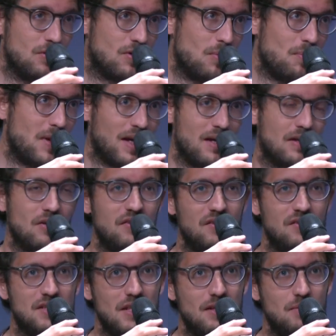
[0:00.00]
you compare
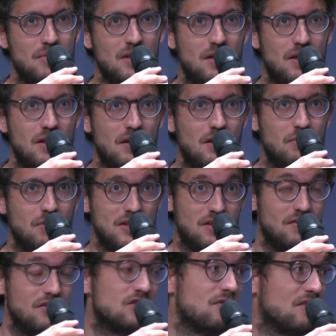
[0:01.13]
ecosystem, what is
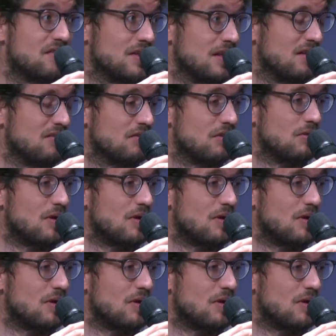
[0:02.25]
interesting is the